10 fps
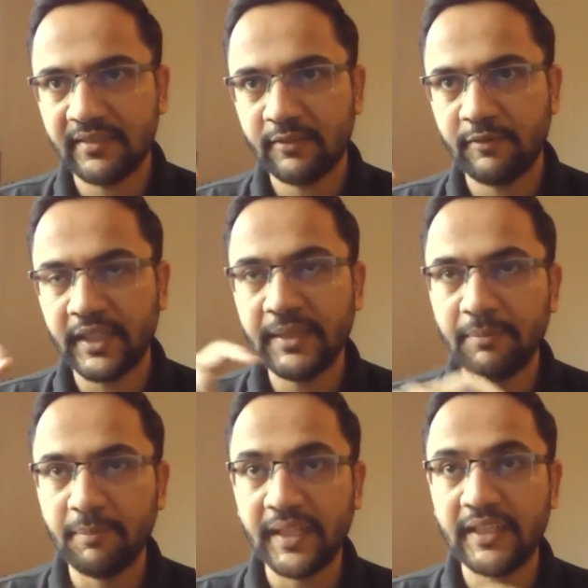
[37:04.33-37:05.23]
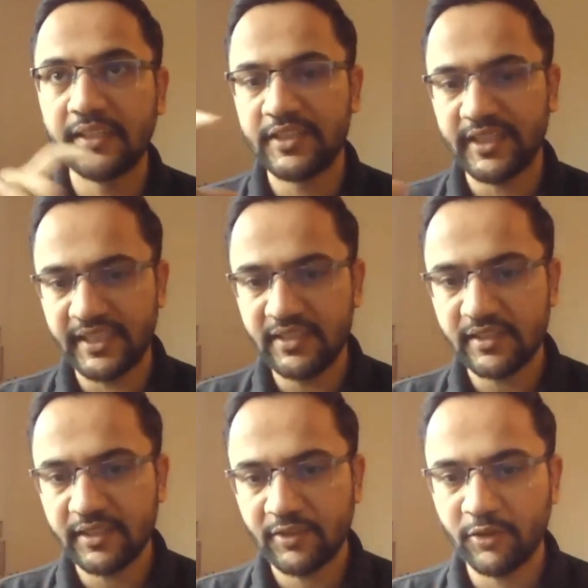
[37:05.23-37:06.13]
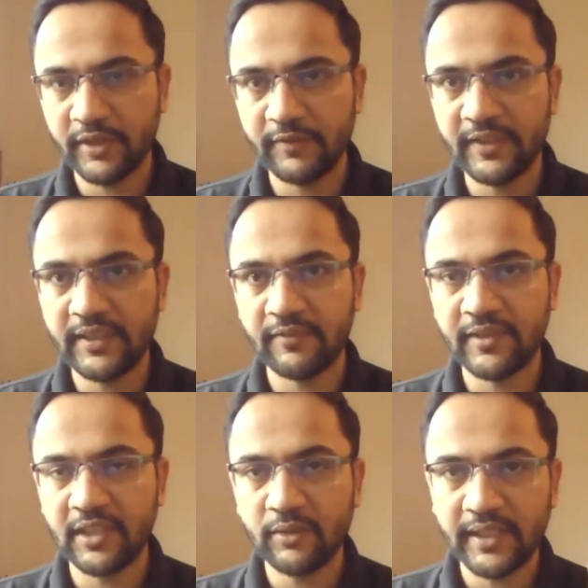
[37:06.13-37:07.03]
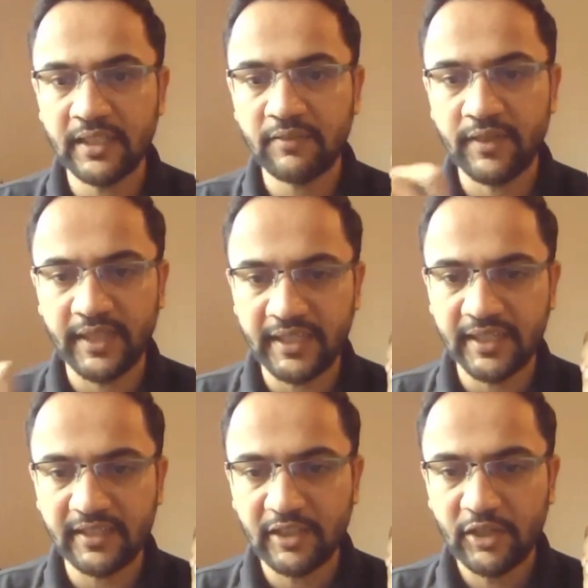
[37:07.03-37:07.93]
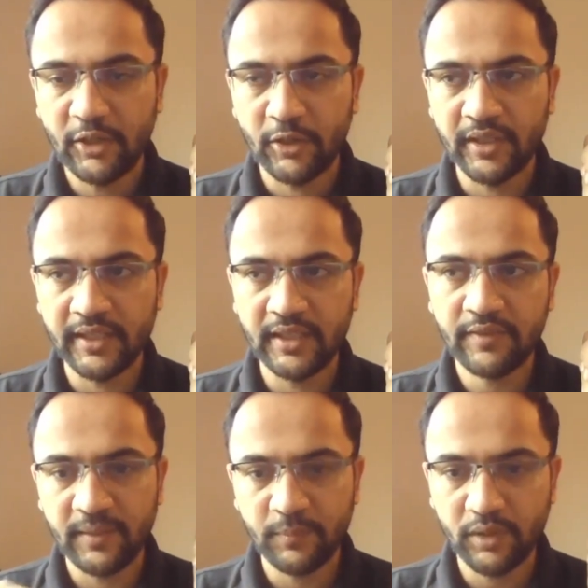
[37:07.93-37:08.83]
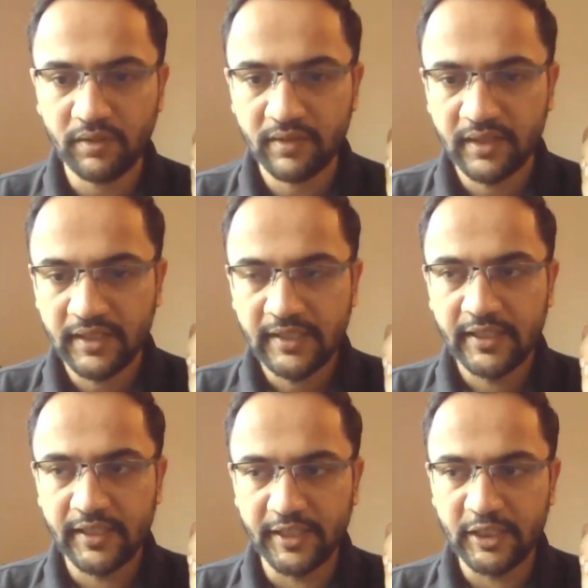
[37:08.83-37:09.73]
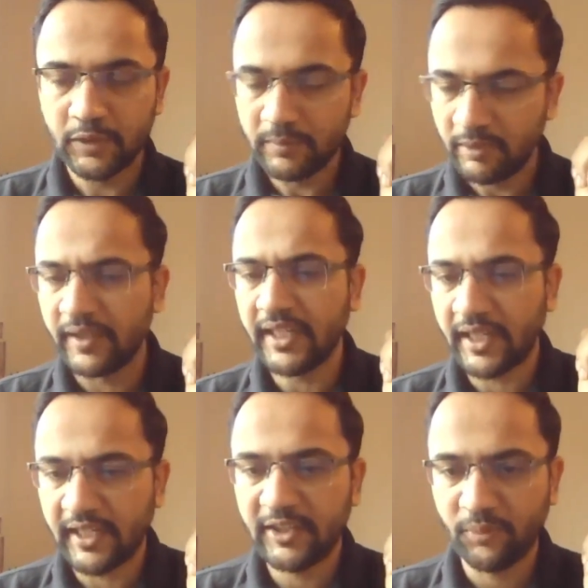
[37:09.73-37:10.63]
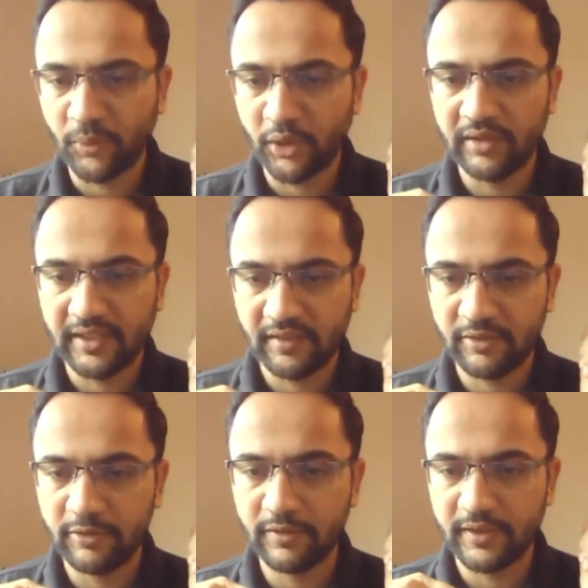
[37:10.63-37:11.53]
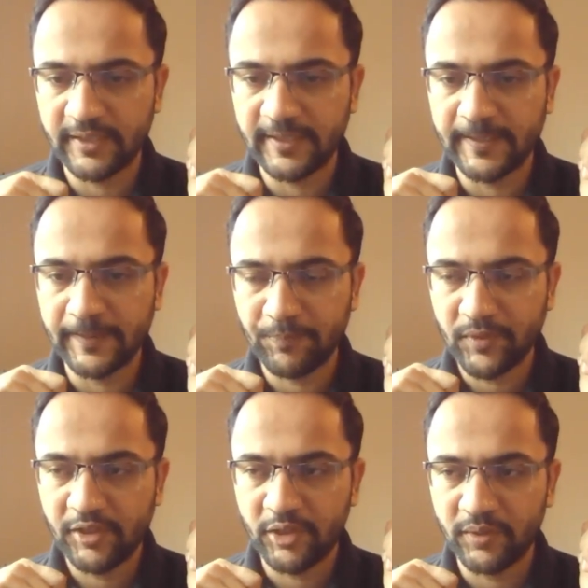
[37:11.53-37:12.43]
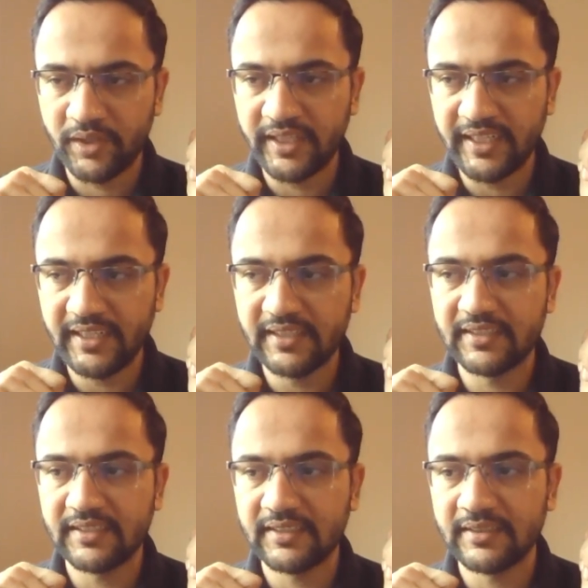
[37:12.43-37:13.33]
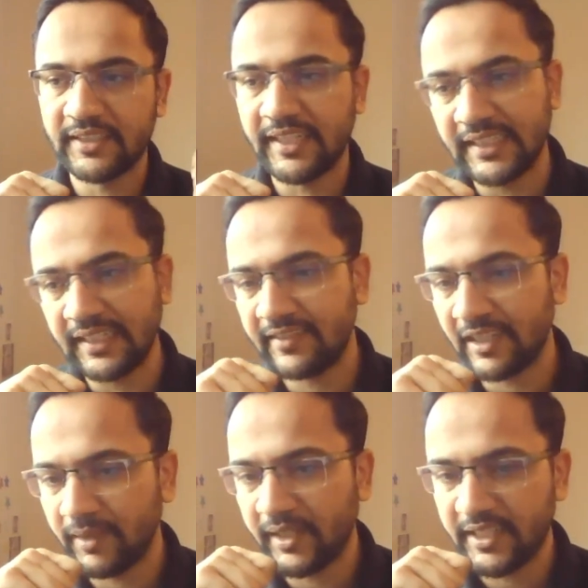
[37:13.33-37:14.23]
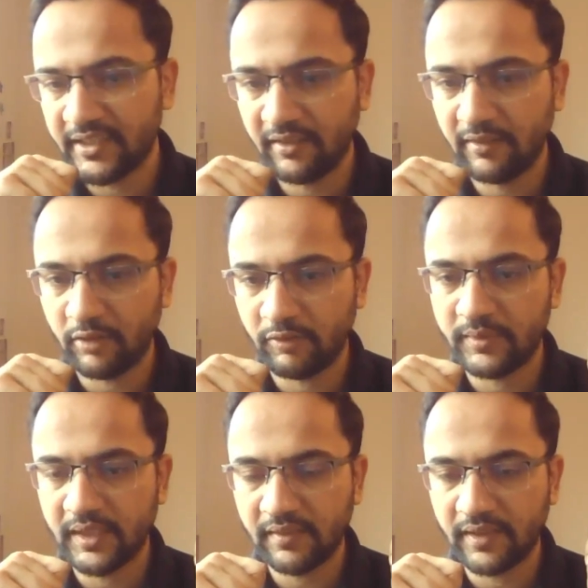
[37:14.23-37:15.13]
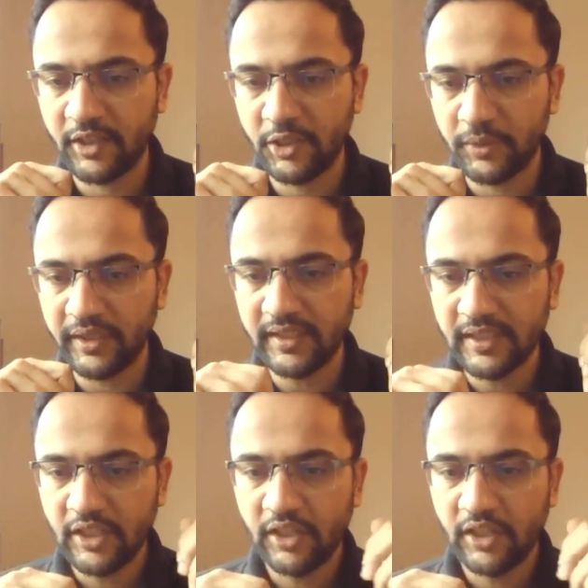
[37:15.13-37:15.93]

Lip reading: is a very big change. So without enough data or enough inputs, it would be very hard to model that. So you would need either segmentations of objects in 2D,